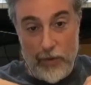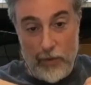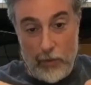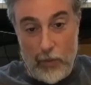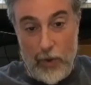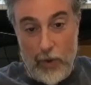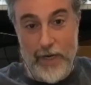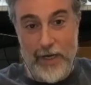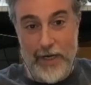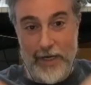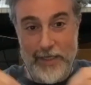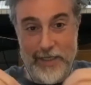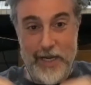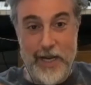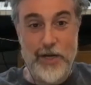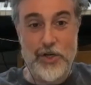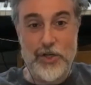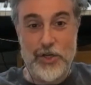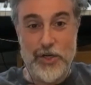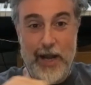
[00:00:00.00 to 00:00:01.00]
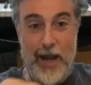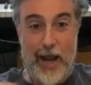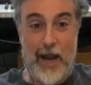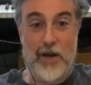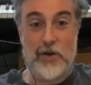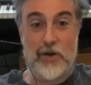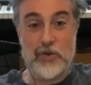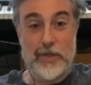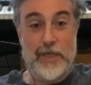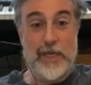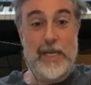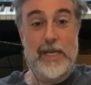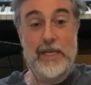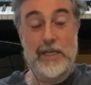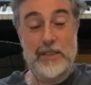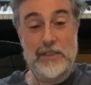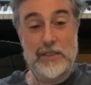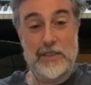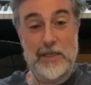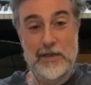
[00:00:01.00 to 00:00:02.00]
what attention actually
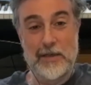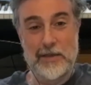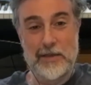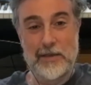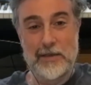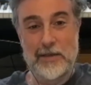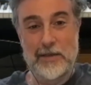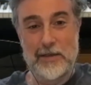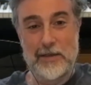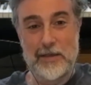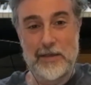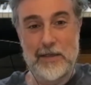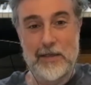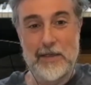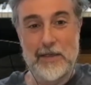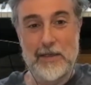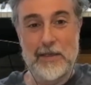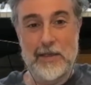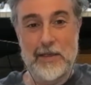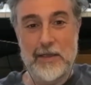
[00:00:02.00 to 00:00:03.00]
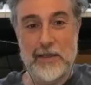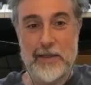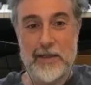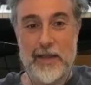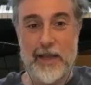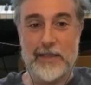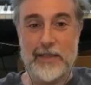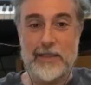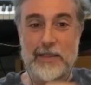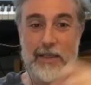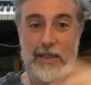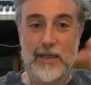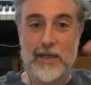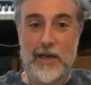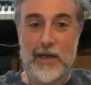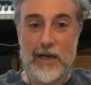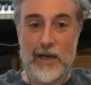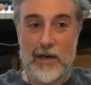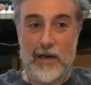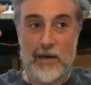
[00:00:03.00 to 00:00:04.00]
is. That's
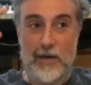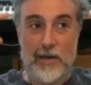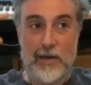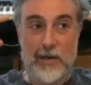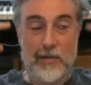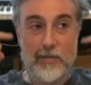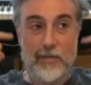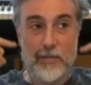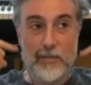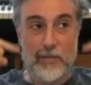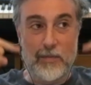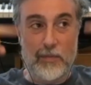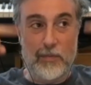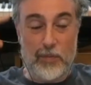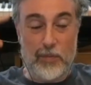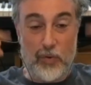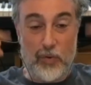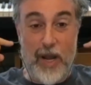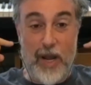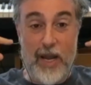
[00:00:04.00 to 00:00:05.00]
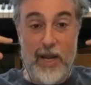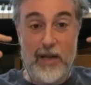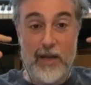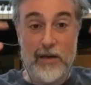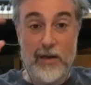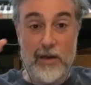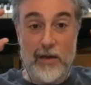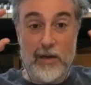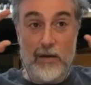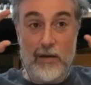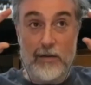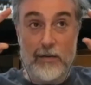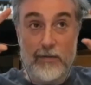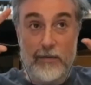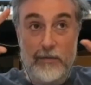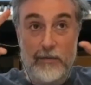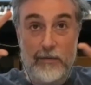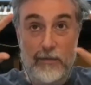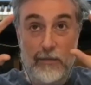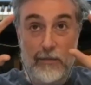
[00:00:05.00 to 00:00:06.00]
a brain
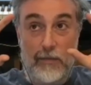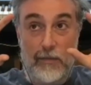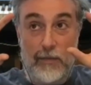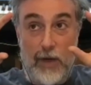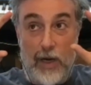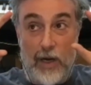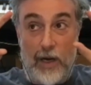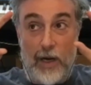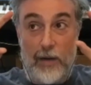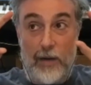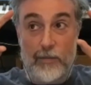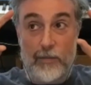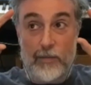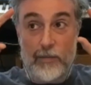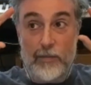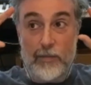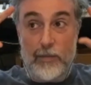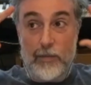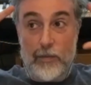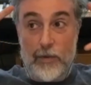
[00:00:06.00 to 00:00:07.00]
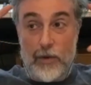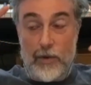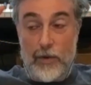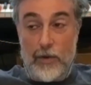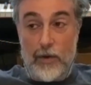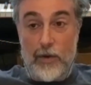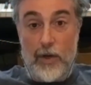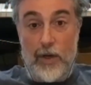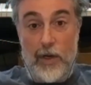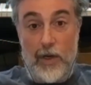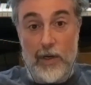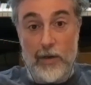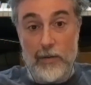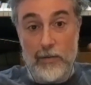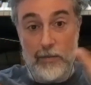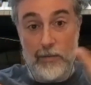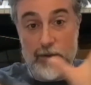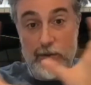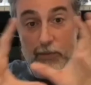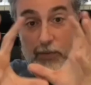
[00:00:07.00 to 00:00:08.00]
um, uh,
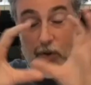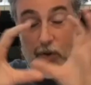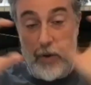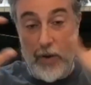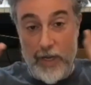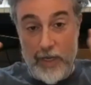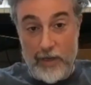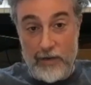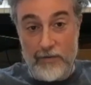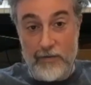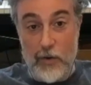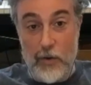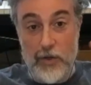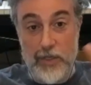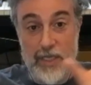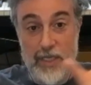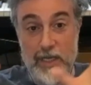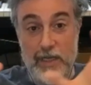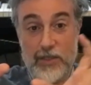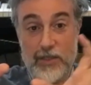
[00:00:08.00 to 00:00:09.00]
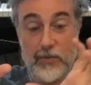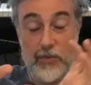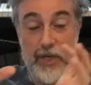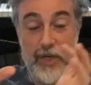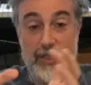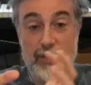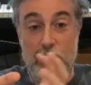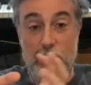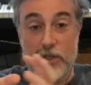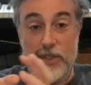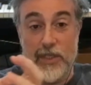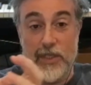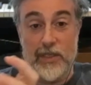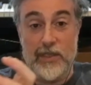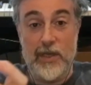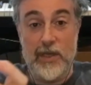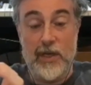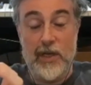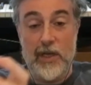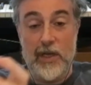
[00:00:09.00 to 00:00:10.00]
deploying and focusing its
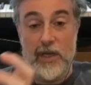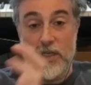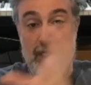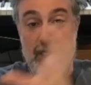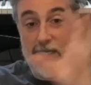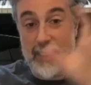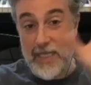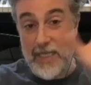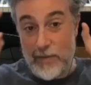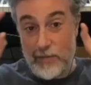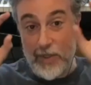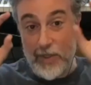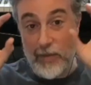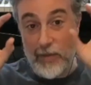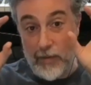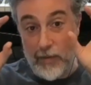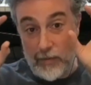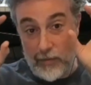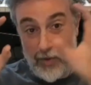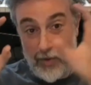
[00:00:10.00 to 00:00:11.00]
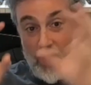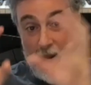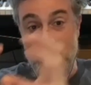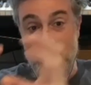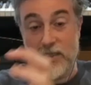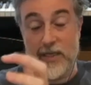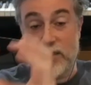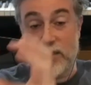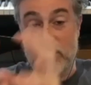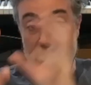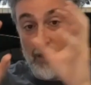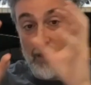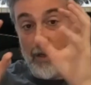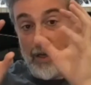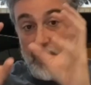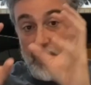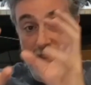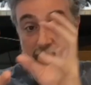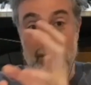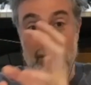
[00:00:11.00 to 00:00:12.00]
resources to deeply process
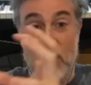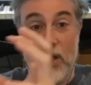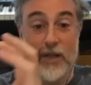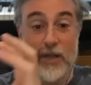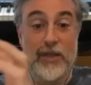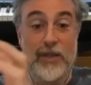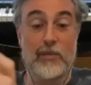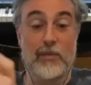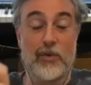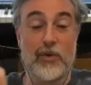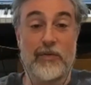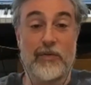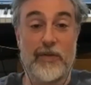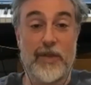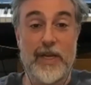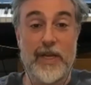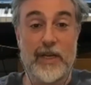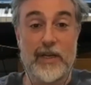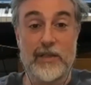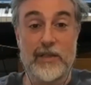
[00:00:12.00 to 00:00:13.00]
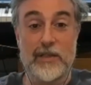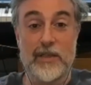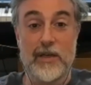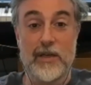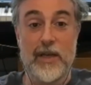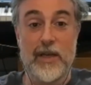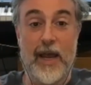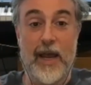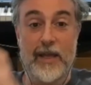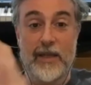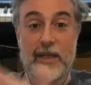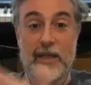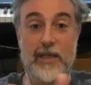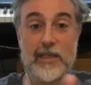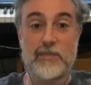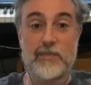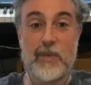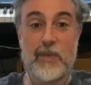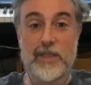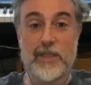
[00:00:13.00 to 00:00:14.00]
a small number of things at the
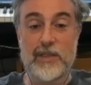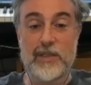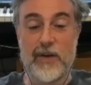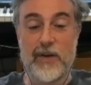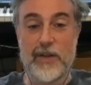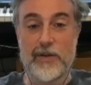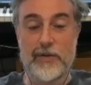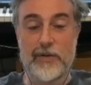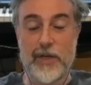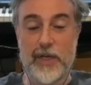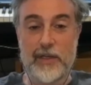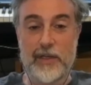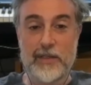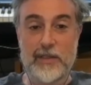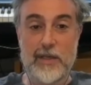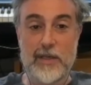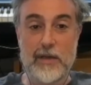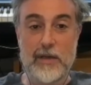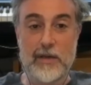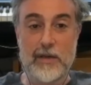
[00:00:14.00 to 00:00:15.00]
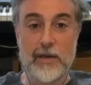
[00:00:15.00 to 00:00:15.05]
expense of other things